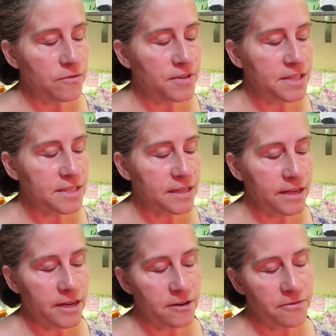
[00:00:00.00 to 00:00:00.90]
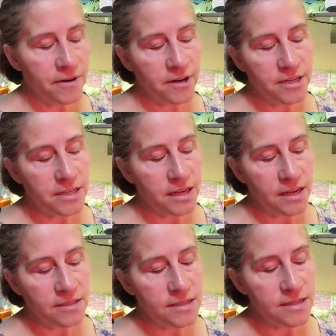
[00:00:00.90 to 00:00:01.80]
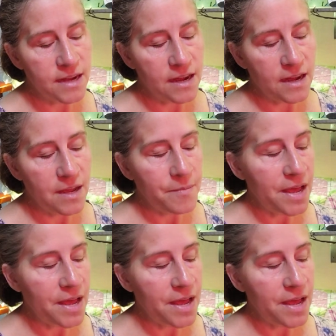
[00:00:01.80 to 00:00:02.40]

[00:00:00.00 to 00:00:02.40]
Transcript: Visilaire Farcanon's time,